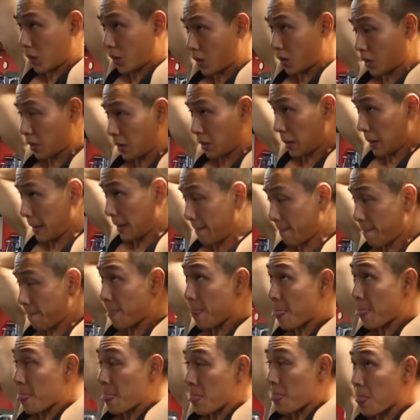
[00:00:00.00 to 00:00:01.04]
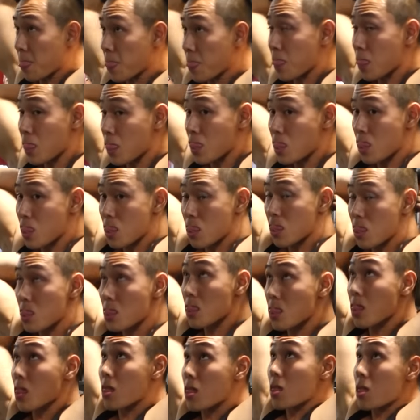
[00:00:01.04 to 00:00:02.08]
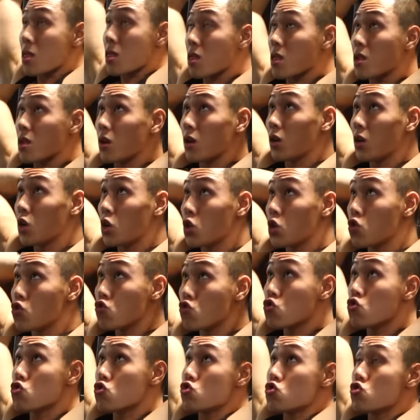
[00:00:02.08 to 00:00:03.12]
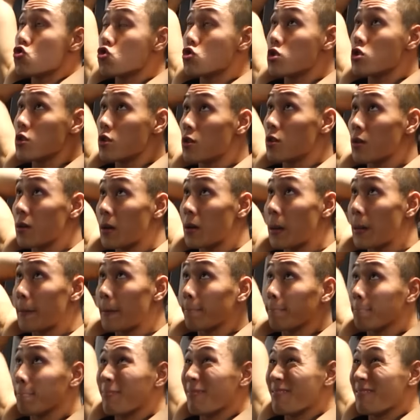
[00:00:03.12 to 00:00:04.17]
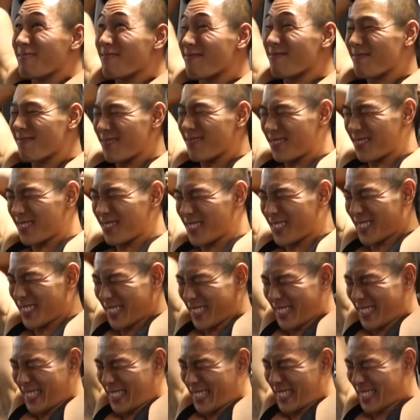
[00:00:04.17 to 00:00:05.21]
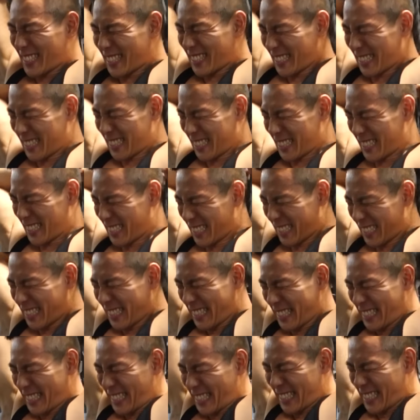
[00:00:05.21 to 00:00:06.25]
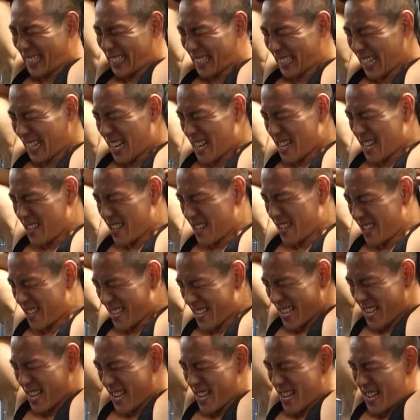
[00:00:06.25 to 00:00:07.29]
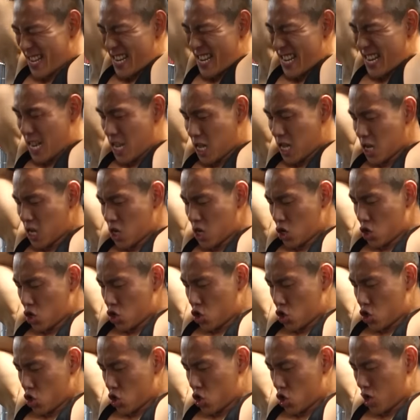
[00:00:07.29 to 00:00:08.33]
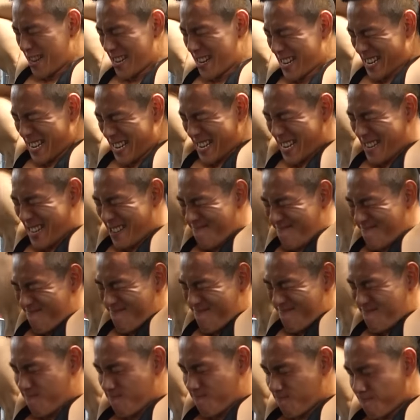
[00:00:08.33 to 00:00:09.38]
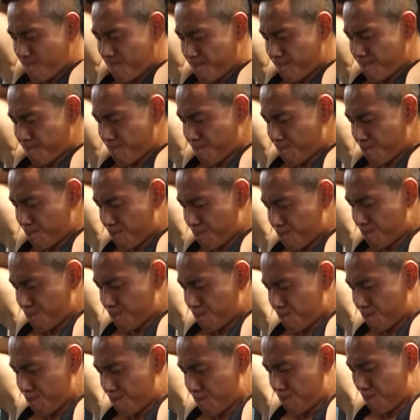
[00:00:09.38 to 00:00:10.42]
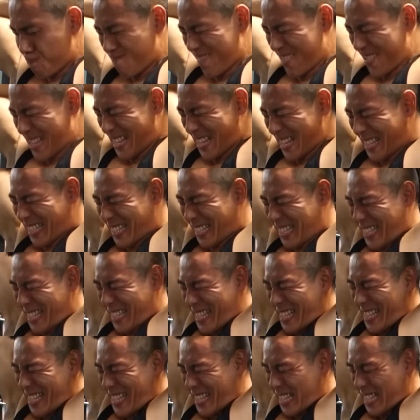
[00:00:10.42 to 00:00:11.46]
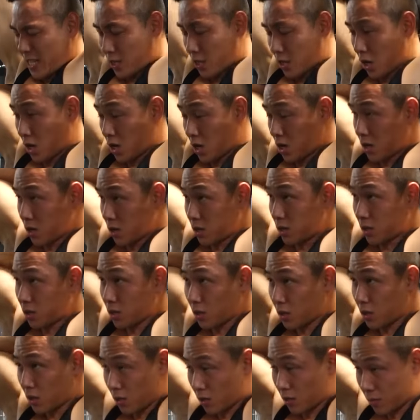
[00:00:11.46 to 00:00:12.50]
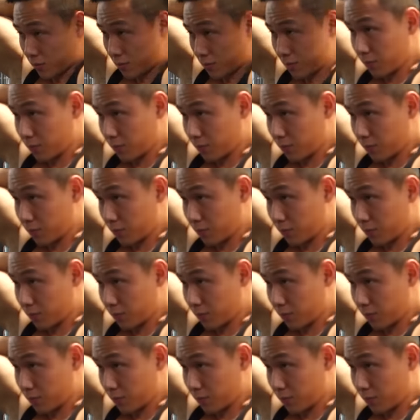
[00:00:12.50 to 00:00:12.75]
your weights too early, you do get fatigued. And, you know, you make the mistake like I did. You have to jump down too much on your weights at the very last or fourth or fifth set. And you definitely want to